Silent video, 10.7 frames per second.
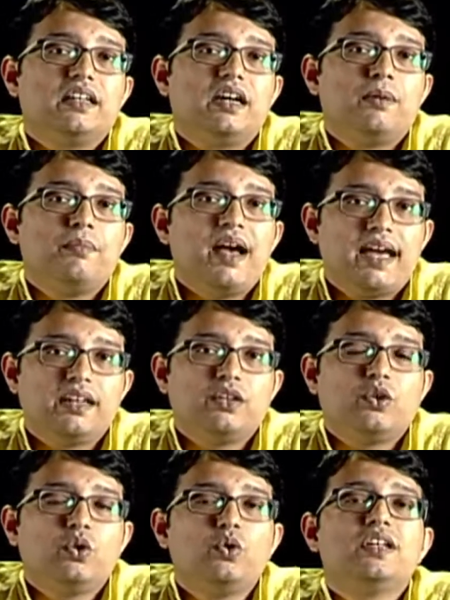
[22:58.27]
a man
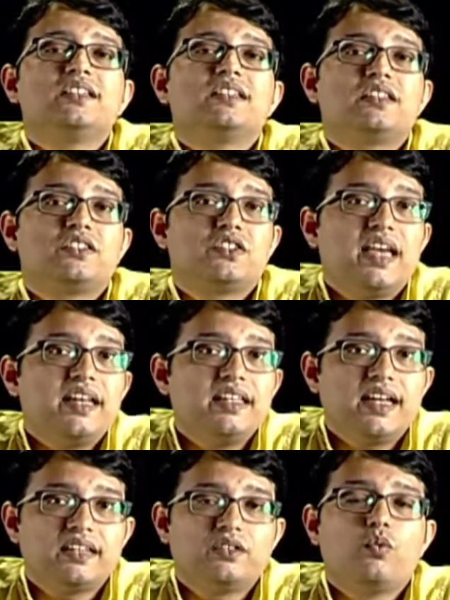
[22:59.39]
who is staring
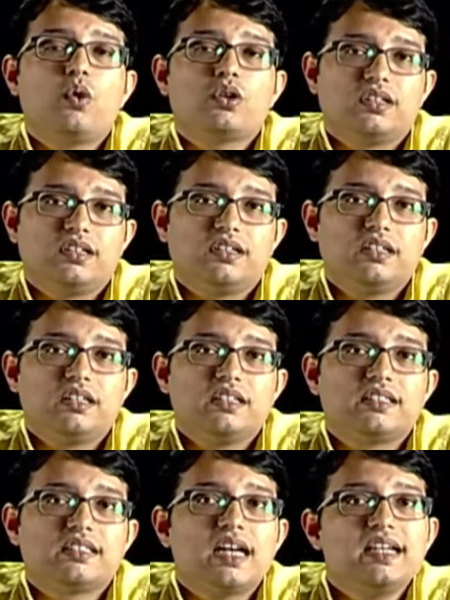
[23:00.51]
at the water
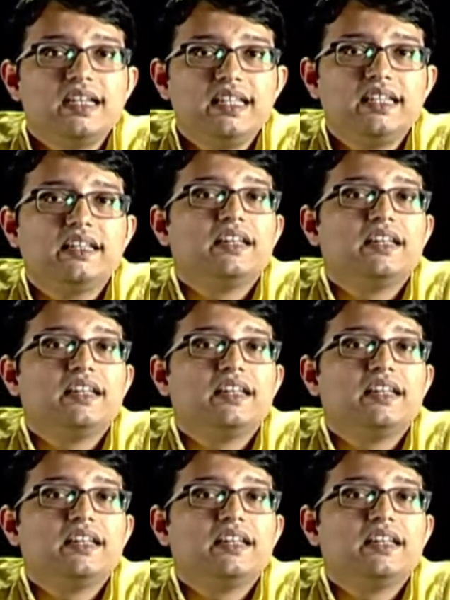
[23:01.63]
suddenly